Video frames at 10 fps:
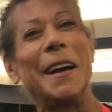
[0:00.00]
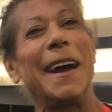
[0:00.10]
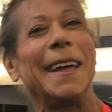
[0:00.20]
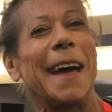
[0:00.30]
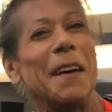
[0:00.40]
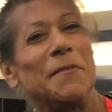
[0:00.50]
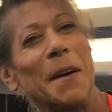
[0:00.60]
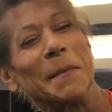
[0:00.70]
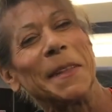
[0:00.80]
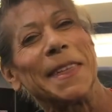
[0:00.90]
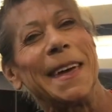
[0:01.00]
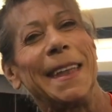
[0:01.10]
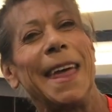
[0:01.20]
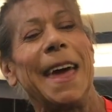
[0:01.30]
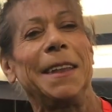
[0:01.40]
All right, have fun with
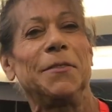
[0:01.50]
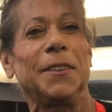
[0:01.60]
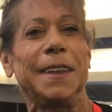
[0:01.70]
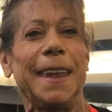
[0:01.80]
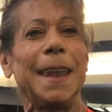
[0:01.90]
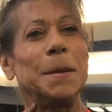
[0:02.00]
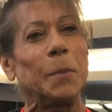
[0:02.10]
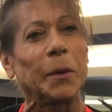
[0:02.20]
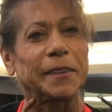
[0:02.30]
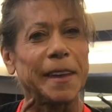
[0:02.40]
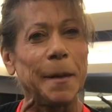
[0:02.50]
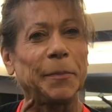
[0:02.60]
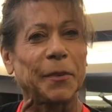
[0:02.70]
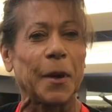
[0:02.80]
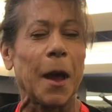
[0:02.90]
it. And if you need any more
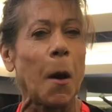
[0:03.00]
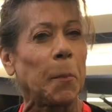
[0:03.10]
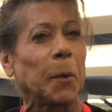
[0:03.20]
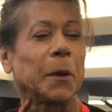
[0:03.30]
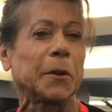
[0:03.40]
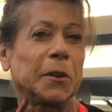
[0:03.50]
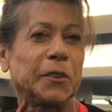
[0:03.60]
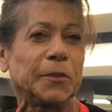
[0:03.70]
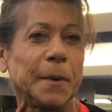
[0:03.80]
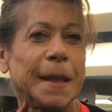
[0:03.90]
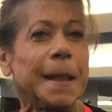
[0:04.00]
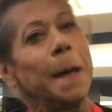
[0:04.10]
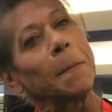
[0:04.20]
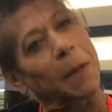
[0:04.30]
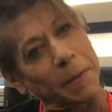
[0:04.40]
tips or help or encouragement,
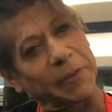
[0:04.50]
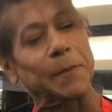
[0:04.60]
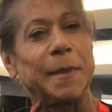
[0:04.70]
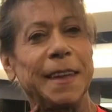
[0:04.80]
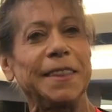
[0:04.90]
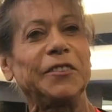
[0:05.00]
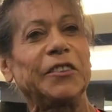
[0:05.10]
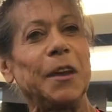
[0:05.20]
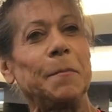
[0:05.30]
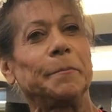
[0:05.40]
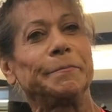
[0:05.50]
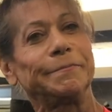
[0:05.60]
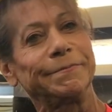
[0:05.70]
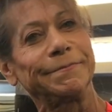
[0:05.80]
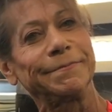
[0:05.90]
come see me in the gym.